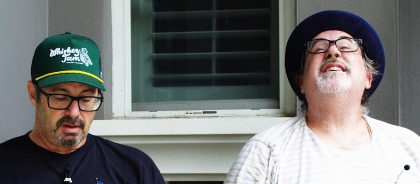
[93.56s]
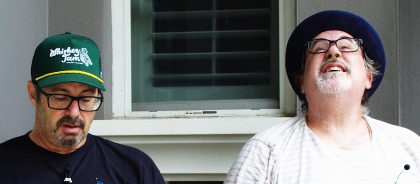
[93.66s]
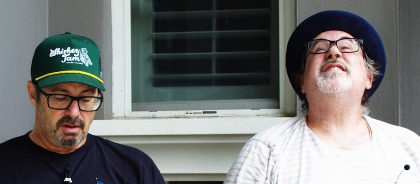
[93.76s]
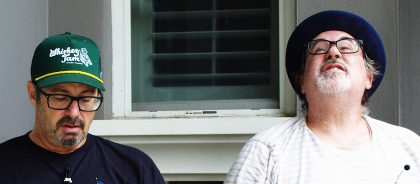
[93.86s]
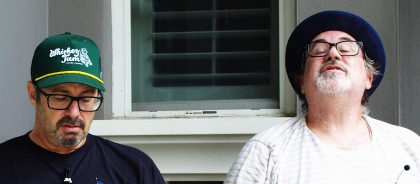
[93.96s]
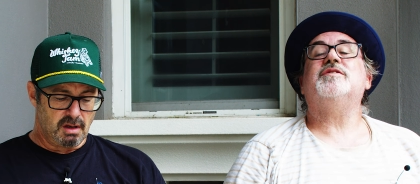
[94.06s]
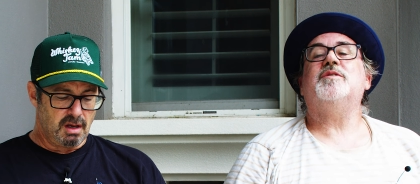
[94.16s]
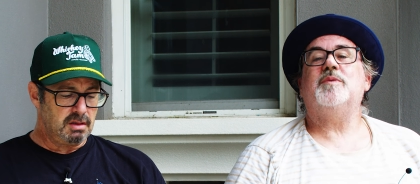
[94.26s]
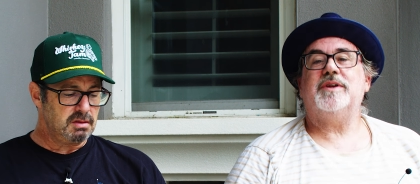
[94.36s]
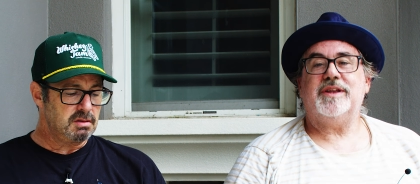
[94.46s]
Speaker 1: There's okay.
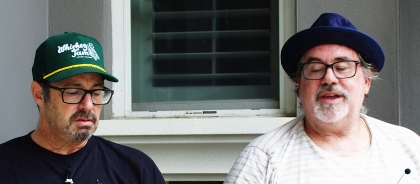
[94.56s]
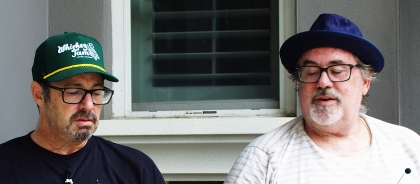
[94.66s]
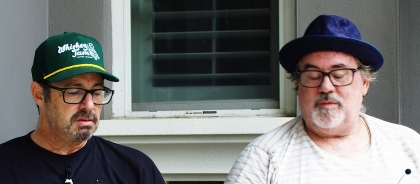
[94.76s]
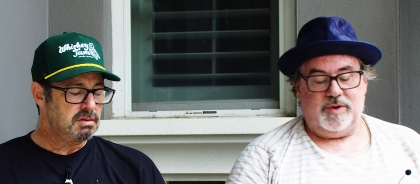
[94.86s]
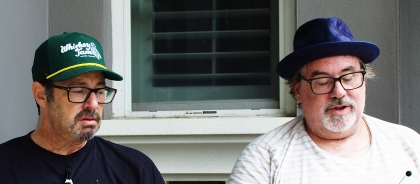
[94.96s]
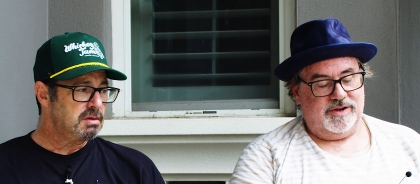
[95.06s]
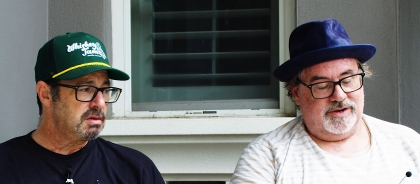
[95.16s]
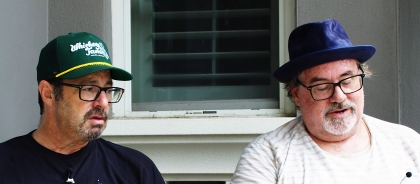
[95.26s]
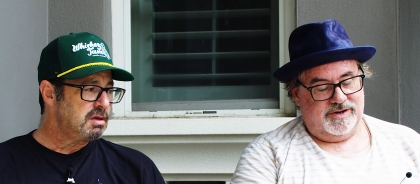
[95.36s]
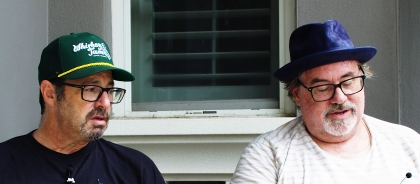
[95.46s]
No way to get wind
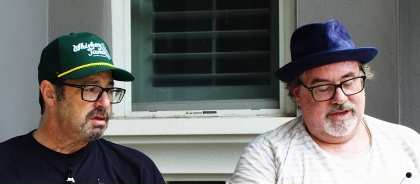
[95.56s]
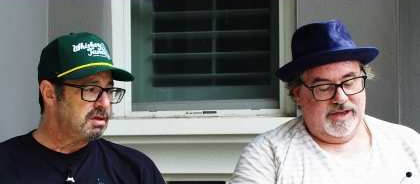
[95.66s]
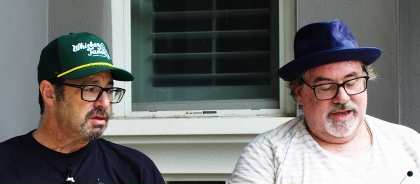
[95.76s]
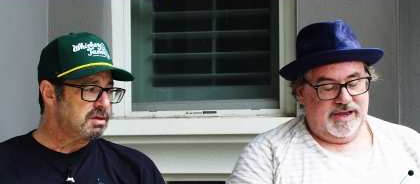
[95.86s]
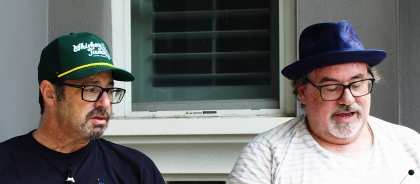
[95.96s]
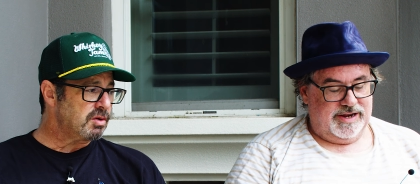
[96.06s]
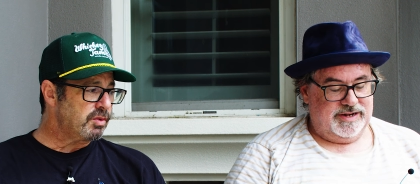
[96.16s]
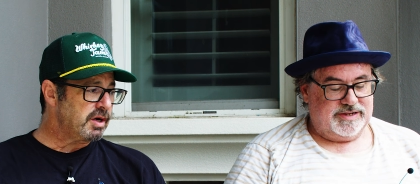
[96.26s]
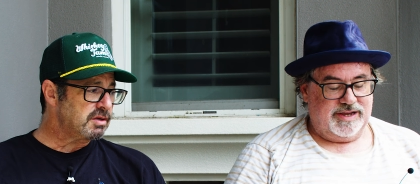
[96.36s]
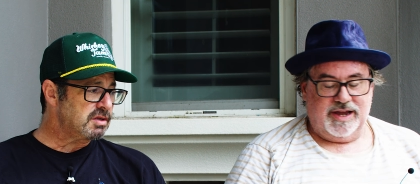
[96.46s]
here. So and
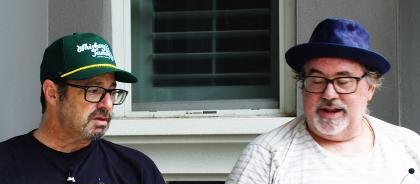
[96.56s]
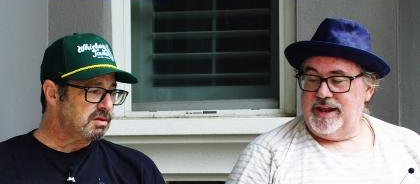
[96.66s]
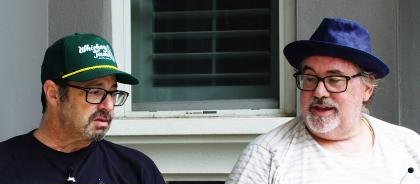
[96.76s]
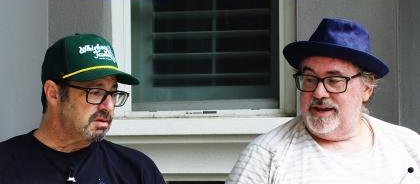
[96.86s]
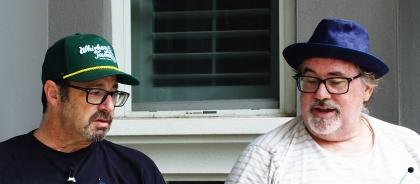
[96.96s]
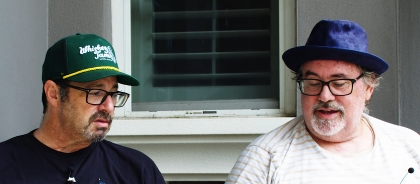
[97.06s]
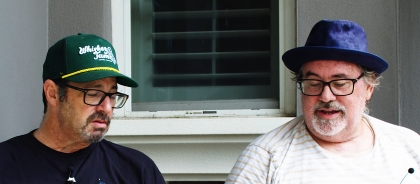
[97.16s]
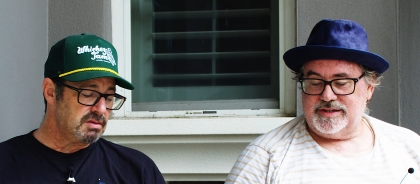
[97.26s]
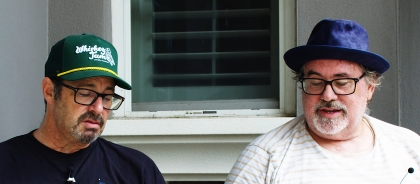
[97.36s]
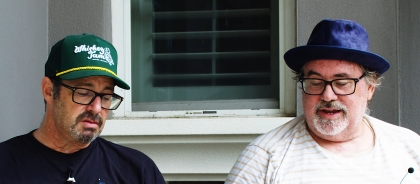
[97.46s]
where's it's got it? A, uh,
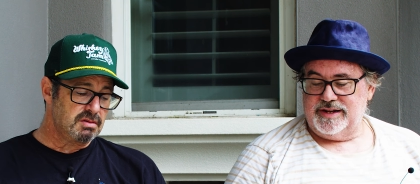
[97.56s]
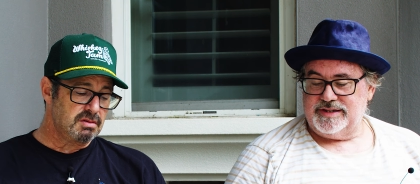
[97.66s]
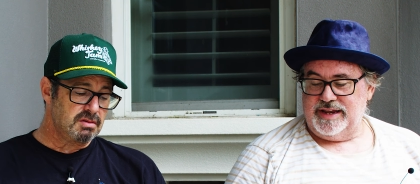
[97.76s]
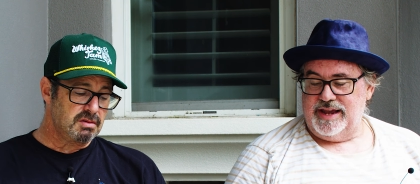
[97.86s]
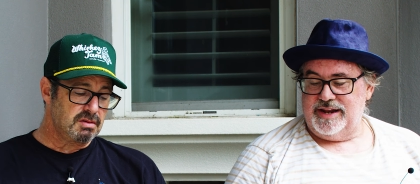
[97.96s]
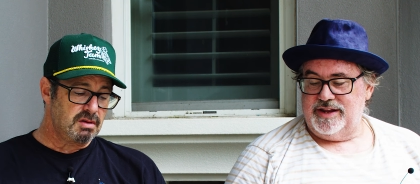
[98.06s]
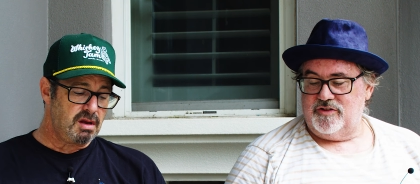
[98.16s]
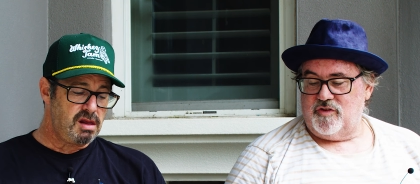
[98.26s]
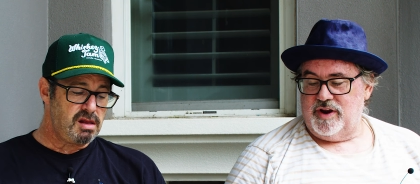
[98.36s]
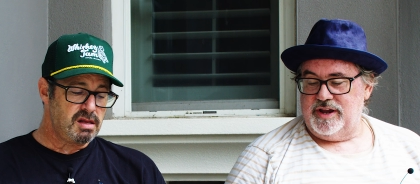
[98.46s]
it's got a San
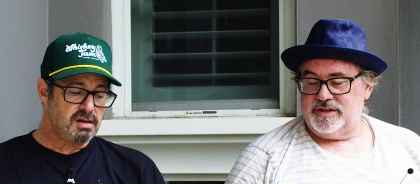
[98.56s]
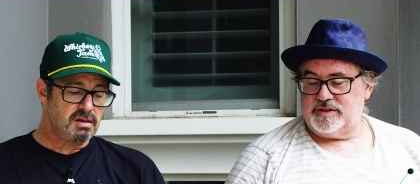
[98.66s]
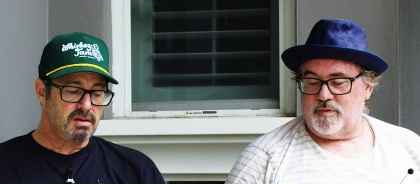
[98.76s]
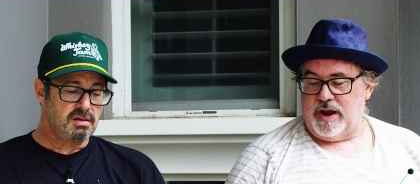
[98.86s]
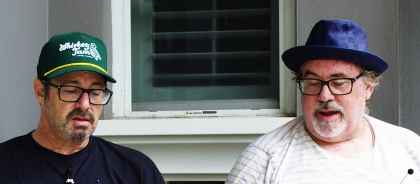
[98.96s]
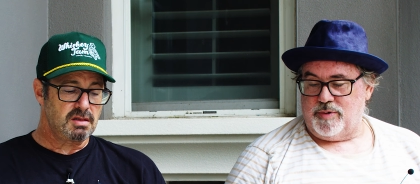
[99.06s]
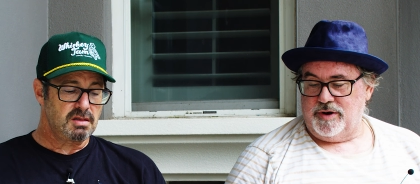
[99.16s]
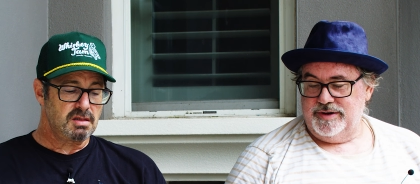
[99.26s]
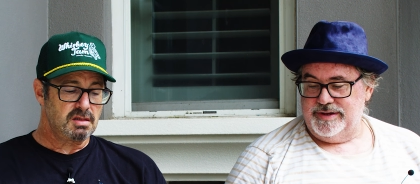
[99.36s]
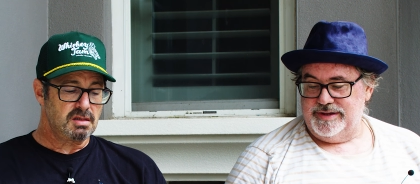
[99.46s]
Andrés wrapper.
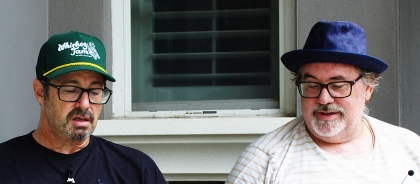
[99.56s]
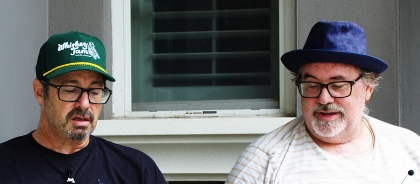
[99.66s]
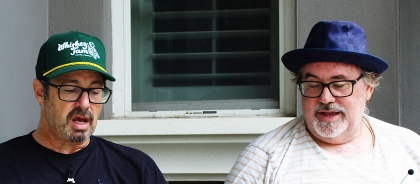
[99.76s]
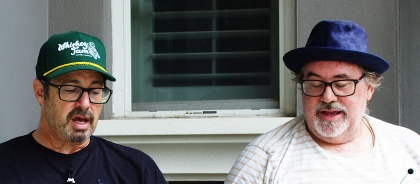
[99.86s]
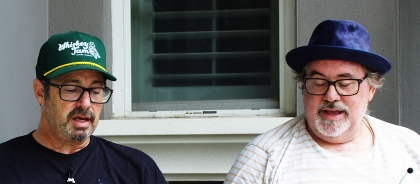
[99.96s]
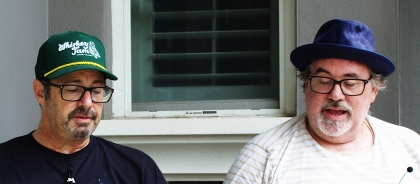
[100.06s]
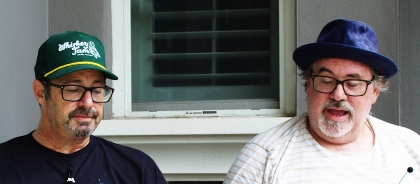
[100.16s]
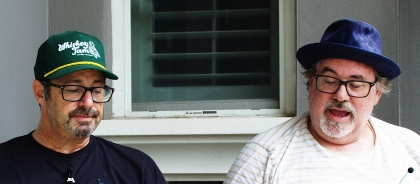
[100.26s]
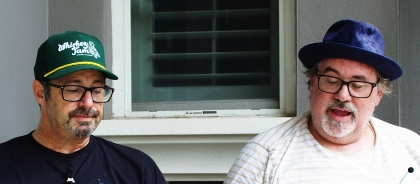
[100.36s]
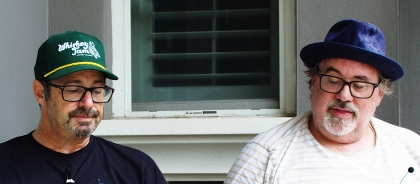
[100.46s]
Okay.
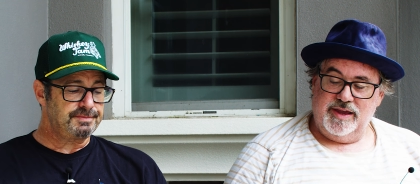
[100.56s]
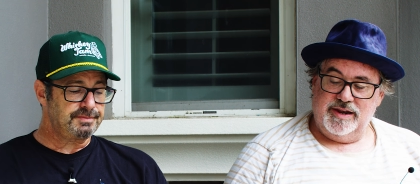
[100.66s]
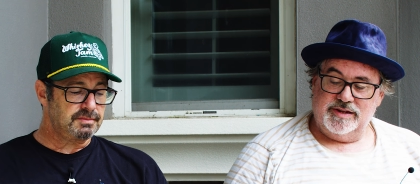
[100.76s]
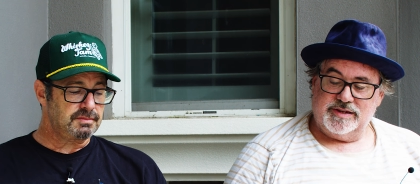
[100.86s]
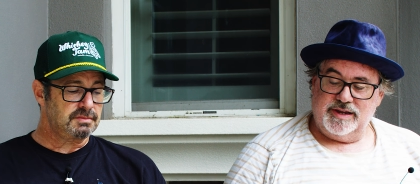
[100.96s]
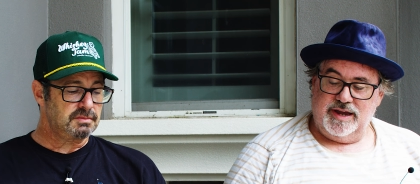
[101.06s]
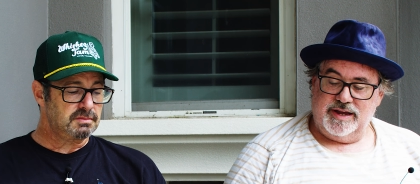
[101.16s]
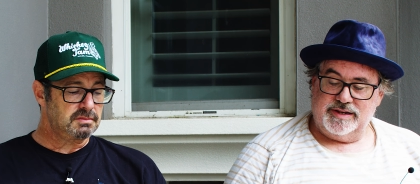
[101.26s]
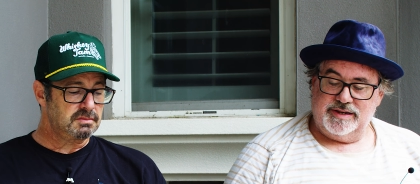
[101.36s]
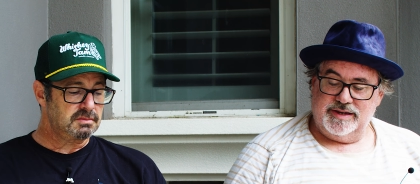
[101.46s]
And then it's
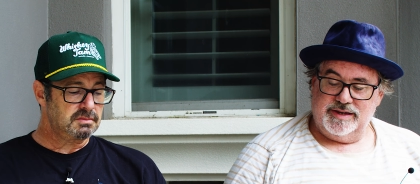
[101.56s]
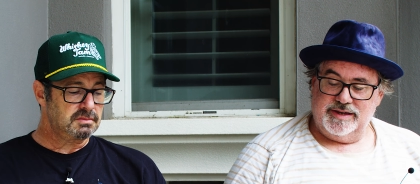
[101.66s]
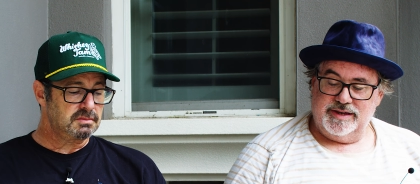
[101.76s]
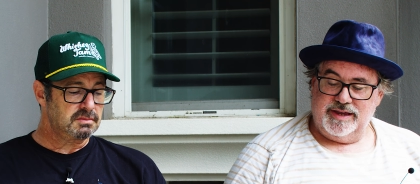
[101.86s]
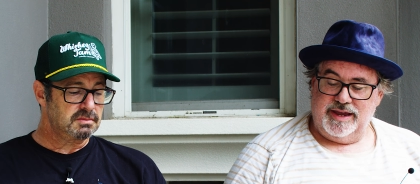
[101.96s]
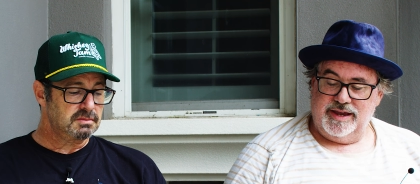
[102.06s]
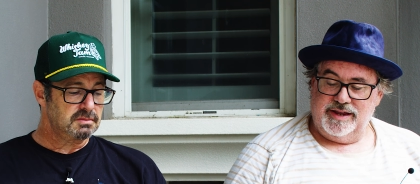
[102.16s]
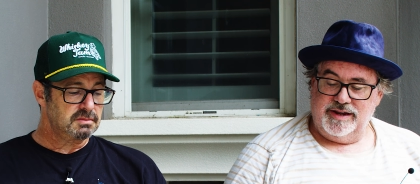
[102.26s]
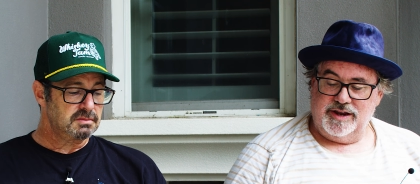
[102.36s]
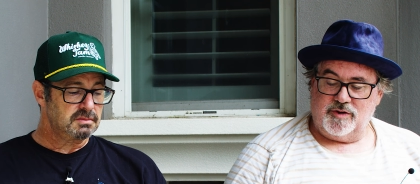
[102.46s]
got uh, a
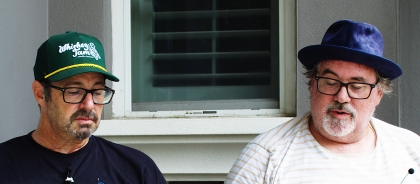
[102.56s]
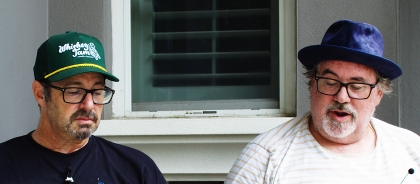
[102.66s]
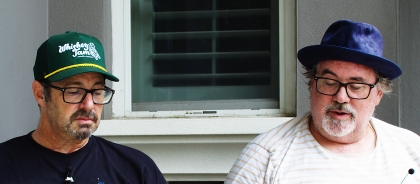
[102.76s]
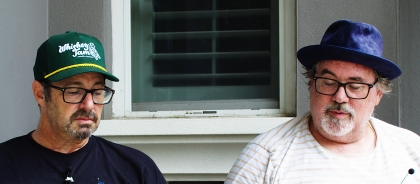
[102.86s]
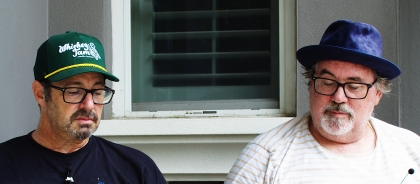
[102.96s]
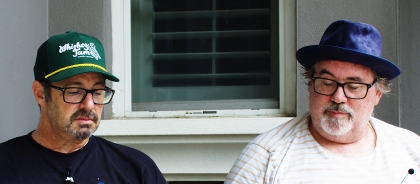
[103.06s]
Nicaraguan